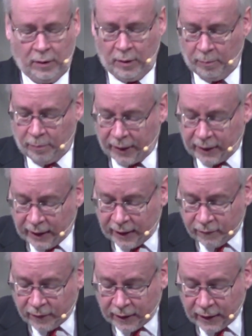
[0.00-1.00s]
But
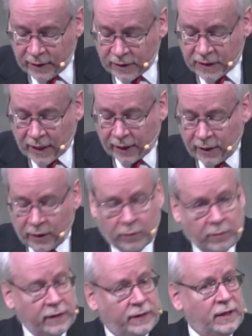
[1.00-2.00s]
even in 2
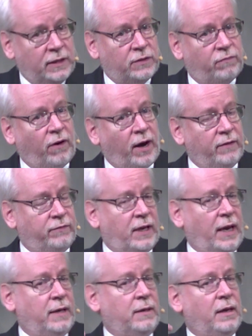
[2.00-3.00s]
Corinthians
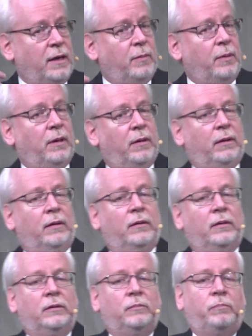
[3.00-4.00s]
5:10,
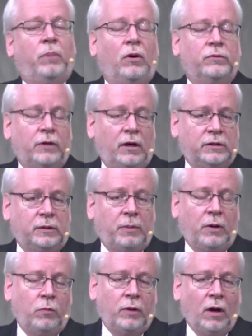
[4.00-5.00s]
Paul talks
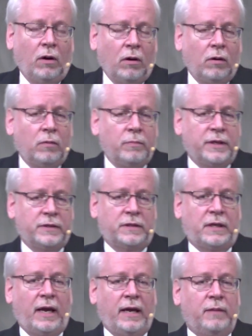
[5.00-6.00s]
about we all must
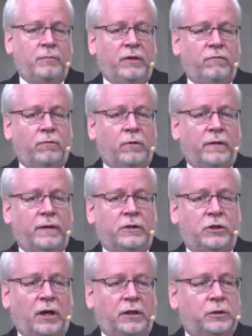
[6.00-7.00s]
stand before the
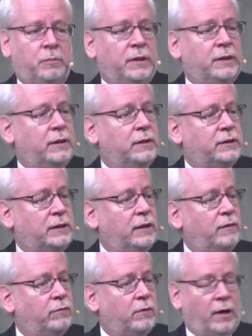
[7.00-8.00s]
judgment seat
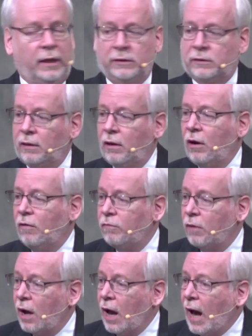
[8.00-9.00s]
of Christ.
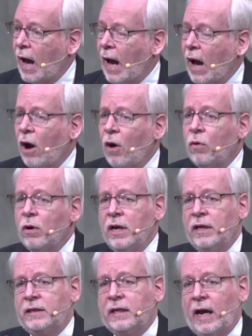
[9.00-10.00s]
How
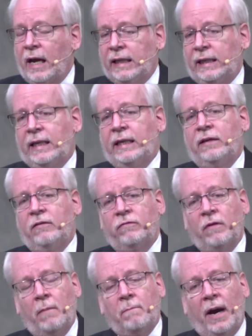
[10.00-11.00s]
did I live
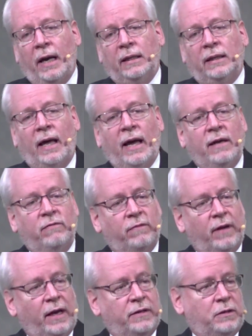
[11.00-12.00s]
my life
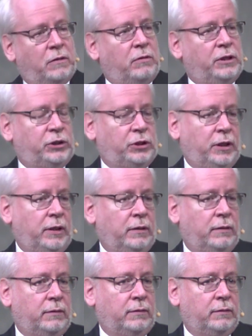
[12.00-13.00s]
as a Christian?
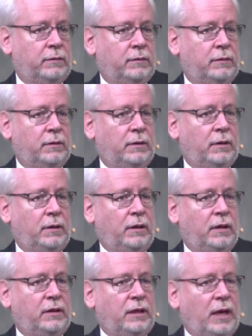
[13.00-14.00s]

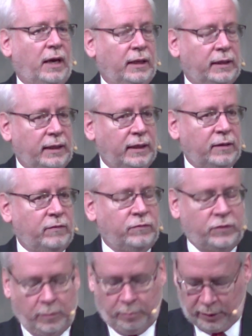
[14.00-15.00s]
Did I live
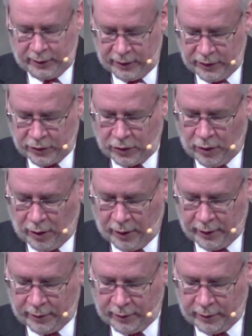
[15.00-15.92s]
to please God?